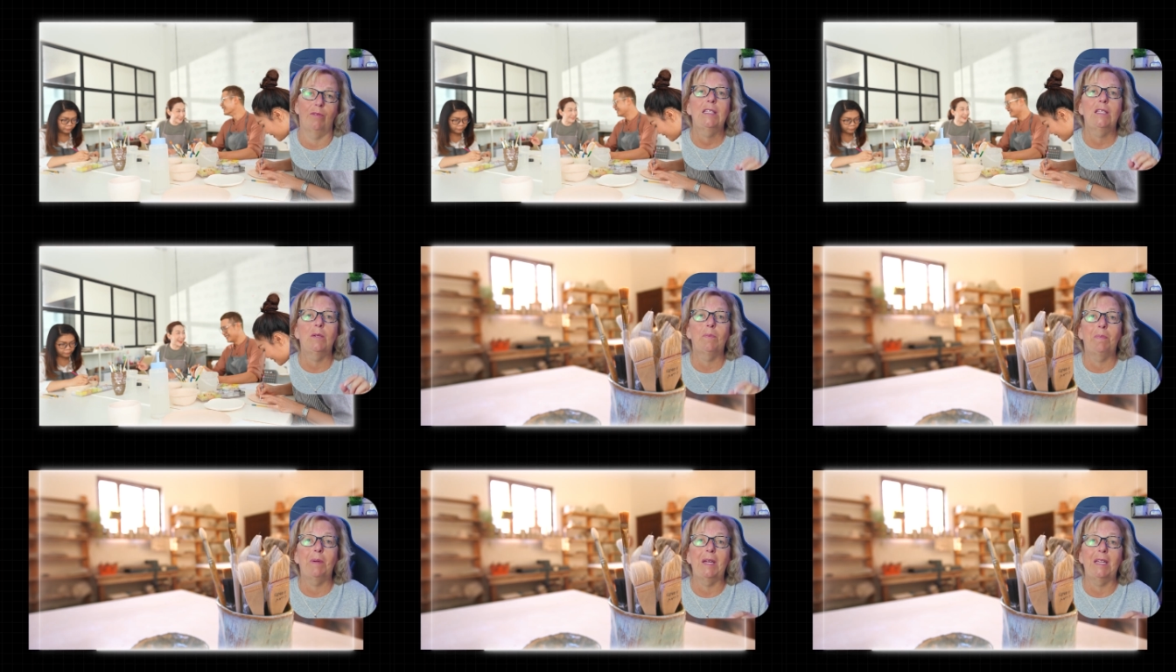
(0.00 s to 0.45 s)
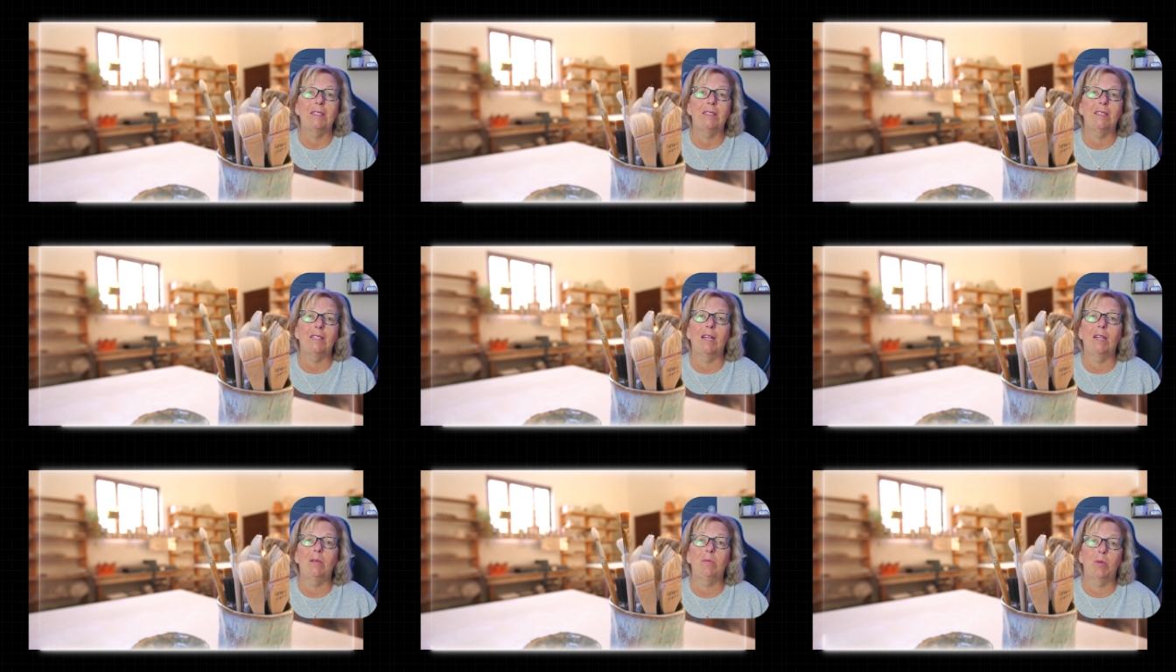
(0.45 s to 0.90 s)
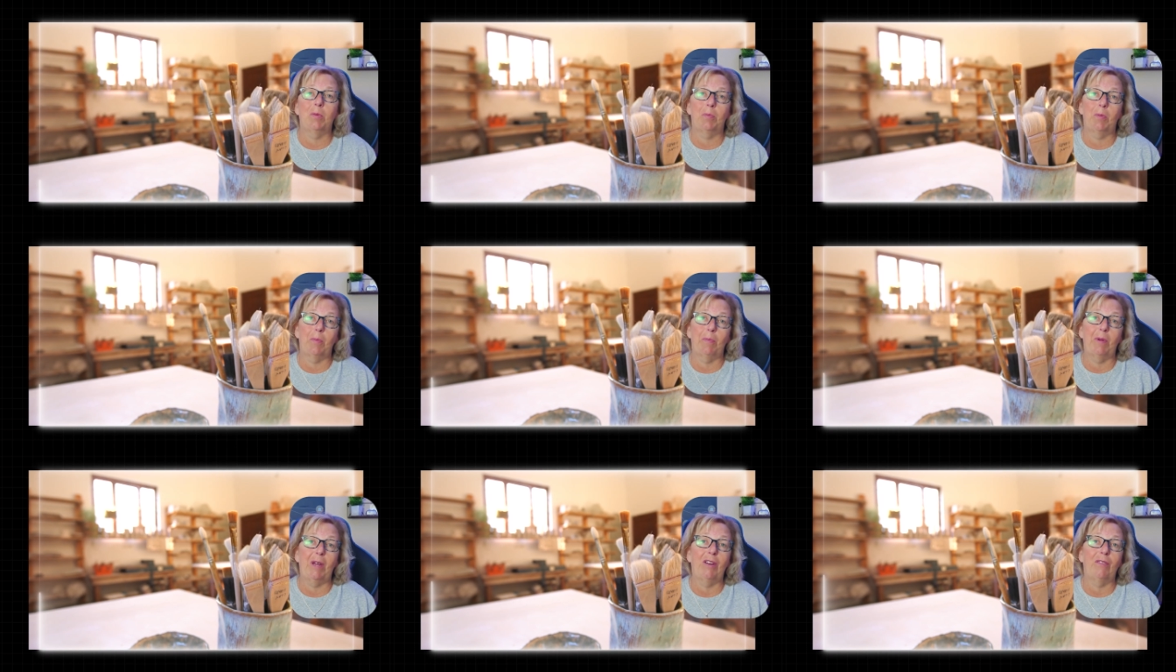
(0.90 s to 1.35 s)
the best time to
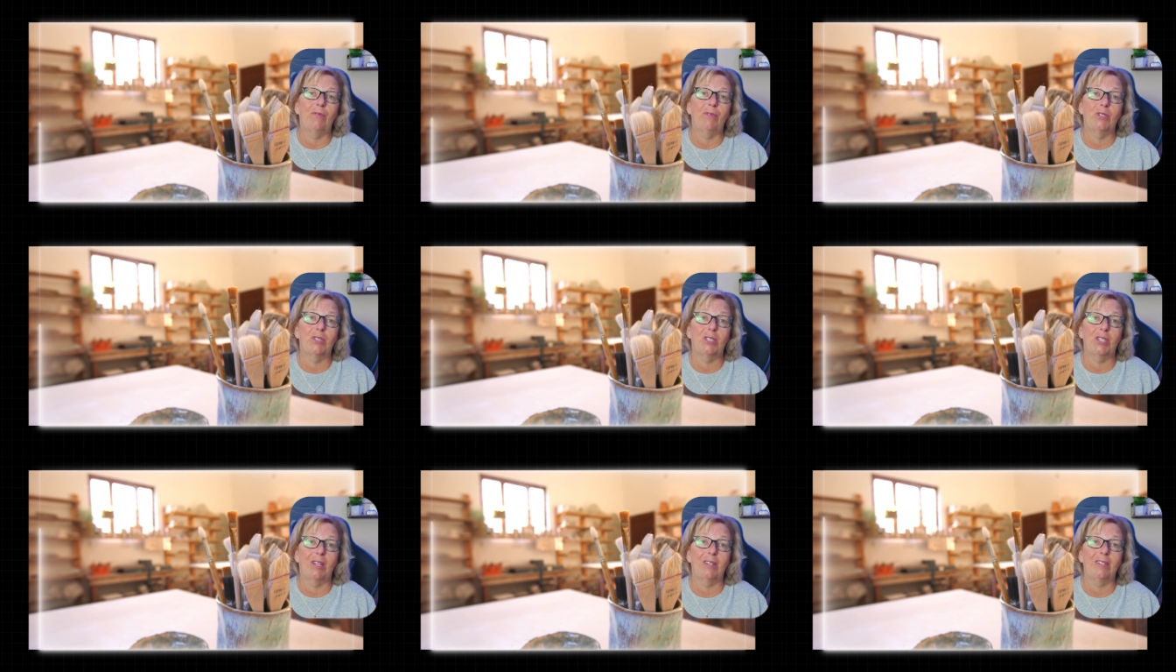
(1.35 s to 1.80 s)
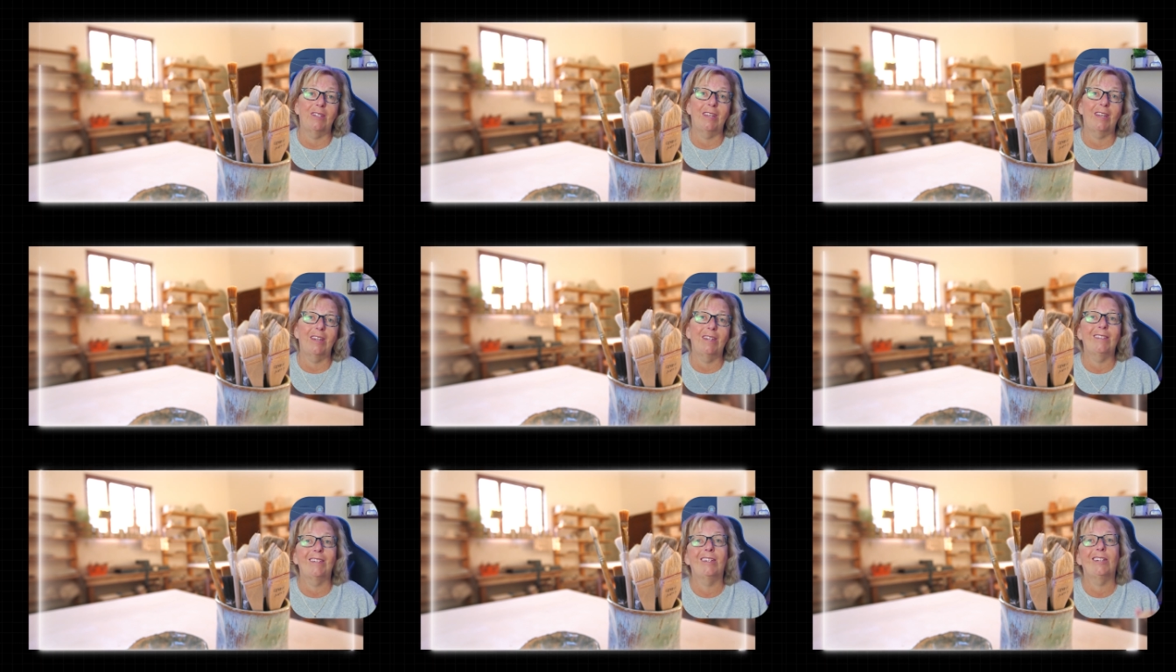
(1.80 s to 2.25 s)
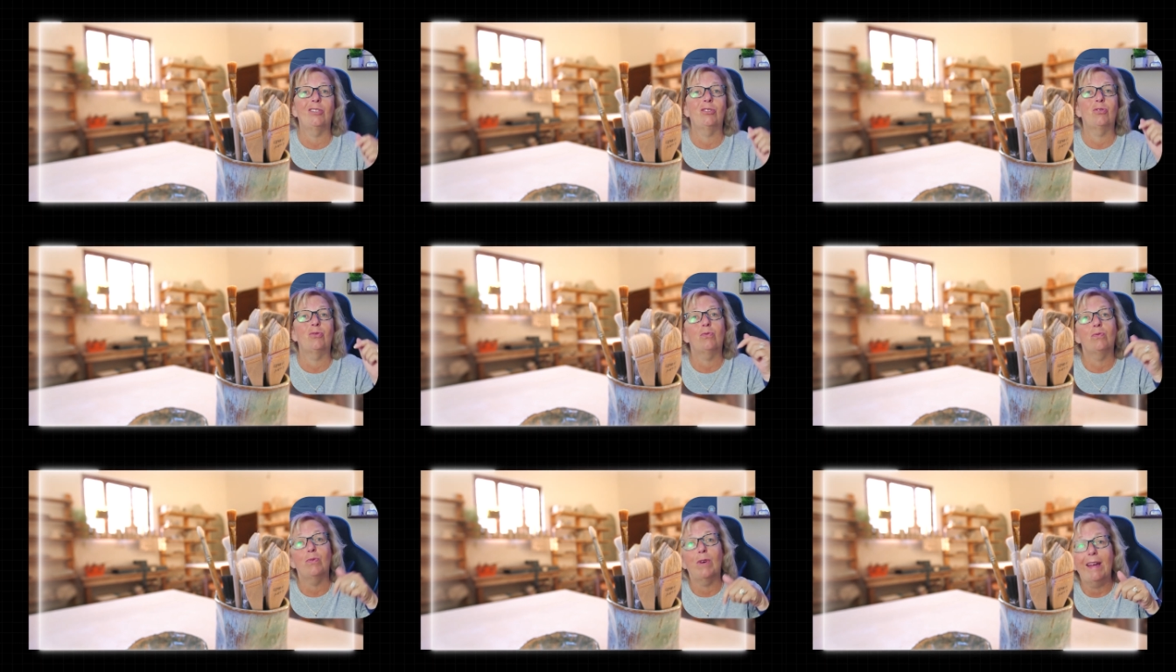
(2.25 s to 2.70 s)
prepare for selling it
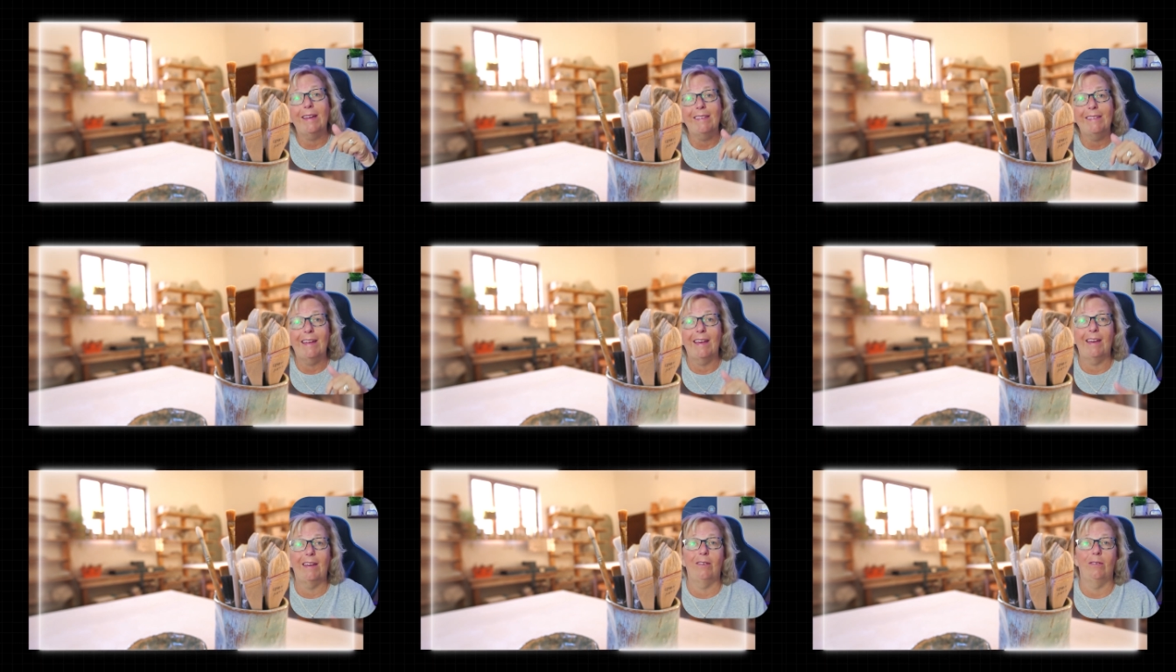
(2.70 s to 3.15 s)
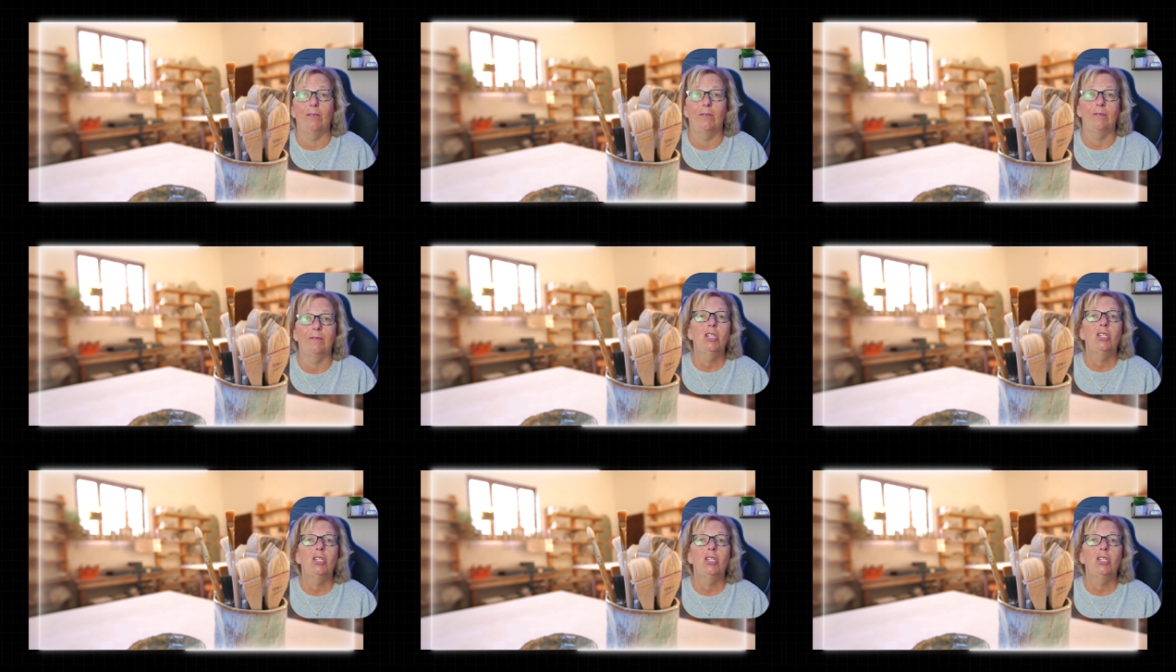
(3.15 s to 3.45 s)
is right now.